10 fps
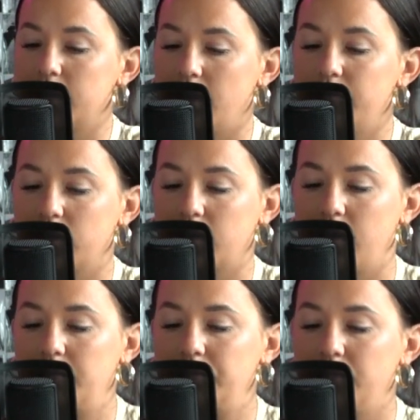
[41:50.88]
in love with
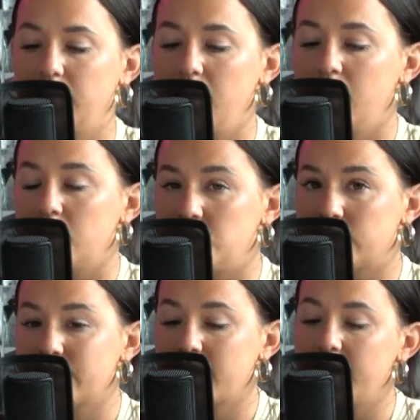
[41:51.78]
him.
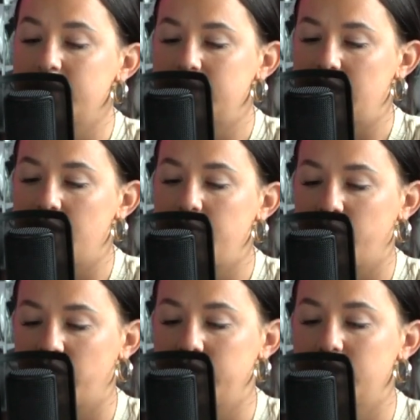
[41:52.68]
Jessica and Sam
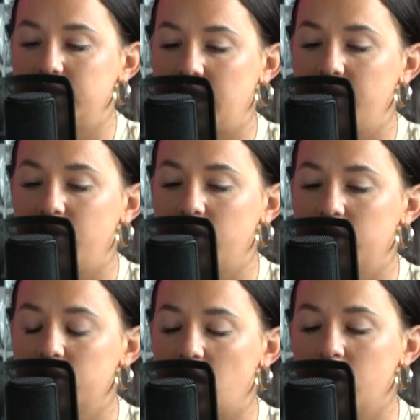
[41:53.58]
befriended Dave on
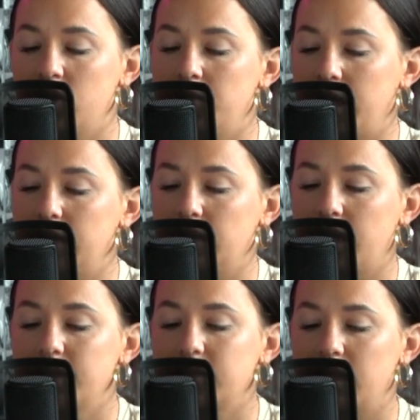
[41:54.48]
their Yahoo buddy
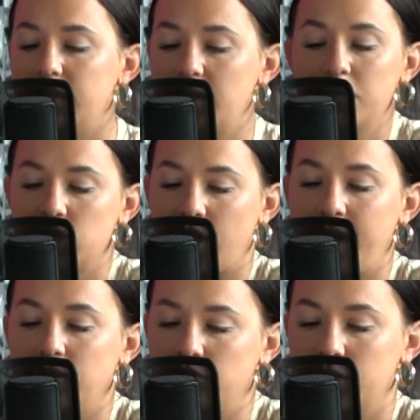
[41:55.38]
list, and they would
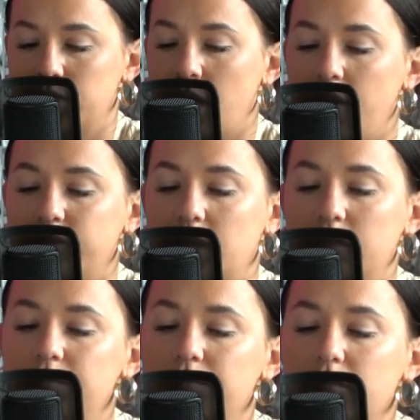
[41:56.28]
chat in groups
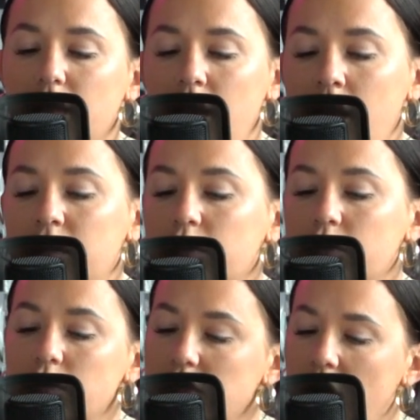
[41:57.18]
often. The
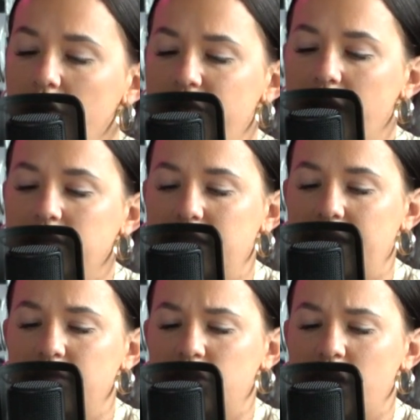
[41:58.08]
girls all found
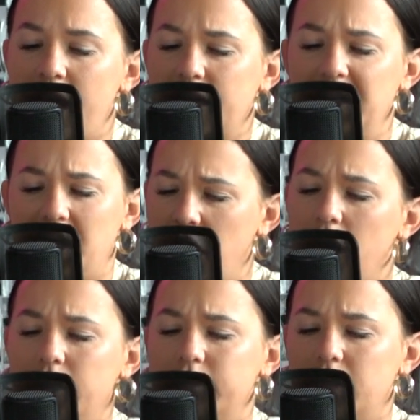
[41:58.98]
Dave's chatting
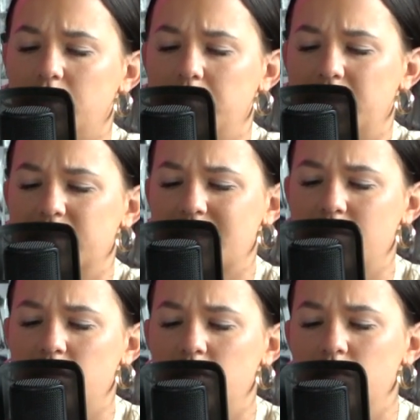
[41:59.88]
odd, though, because he
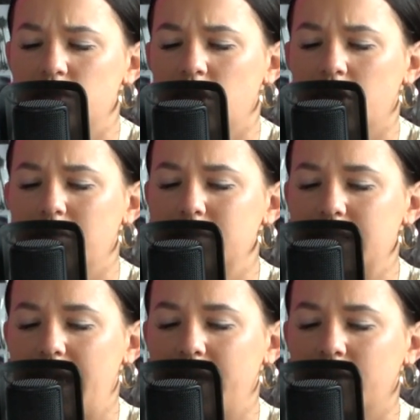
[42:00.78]
would use
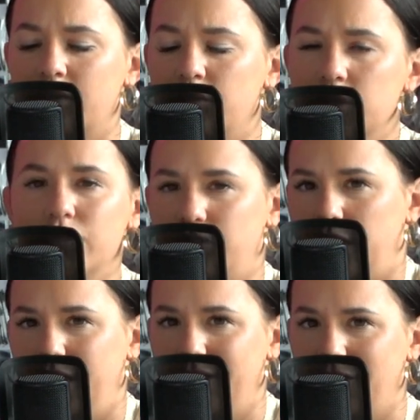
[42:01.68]
terms like
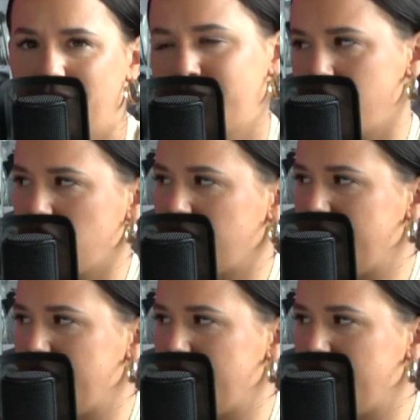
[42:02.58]
groovy or far